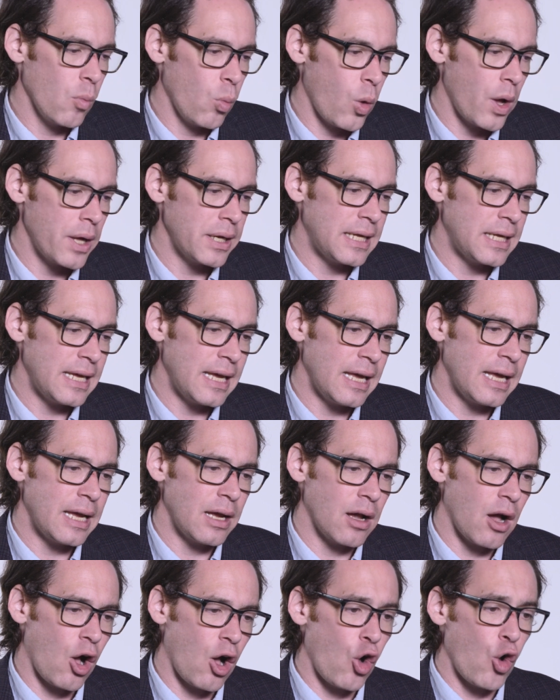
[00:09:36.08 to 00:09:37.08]
What he
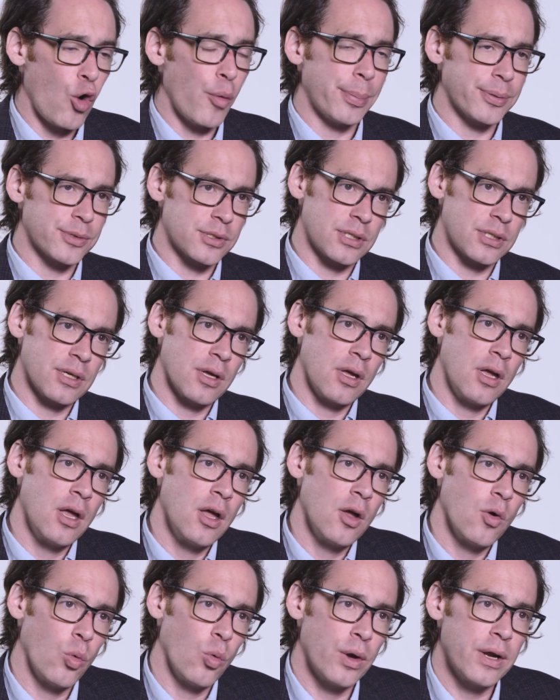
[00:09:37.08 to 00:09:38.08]
hoped
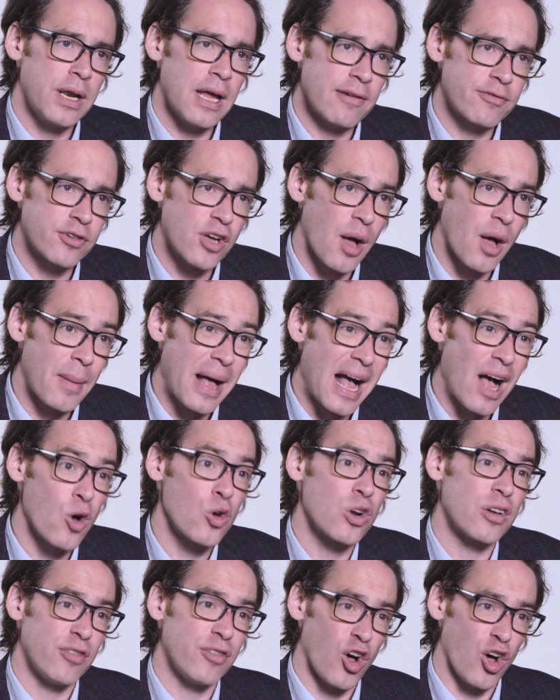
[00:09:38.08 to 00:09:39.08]
would have come
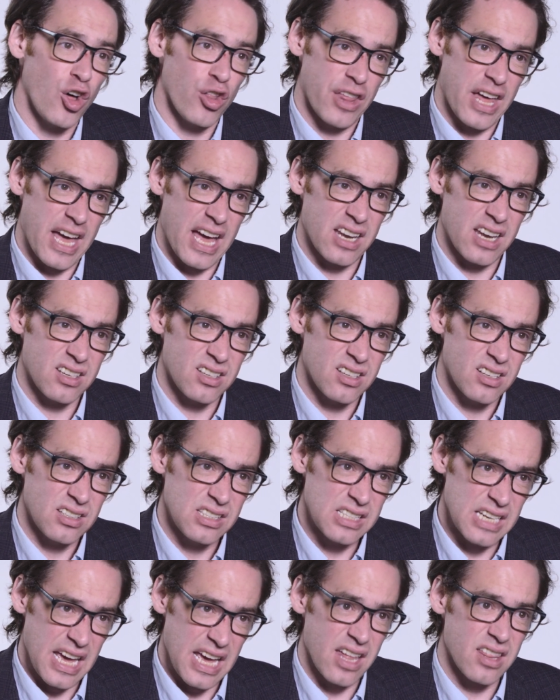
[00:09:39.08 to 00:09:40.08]
out of all that
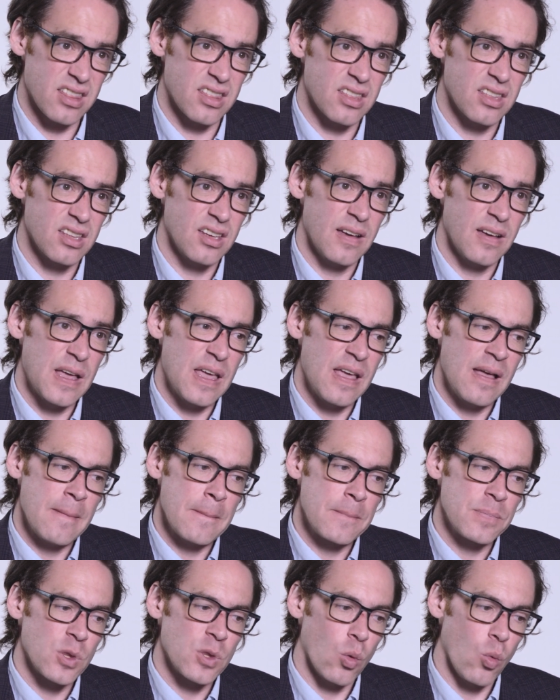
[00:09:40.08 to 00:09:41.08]
death
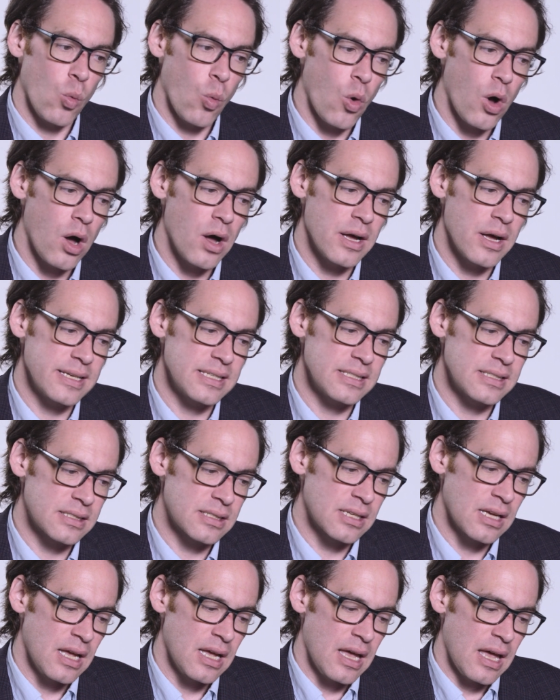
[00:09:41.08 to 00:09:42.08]
was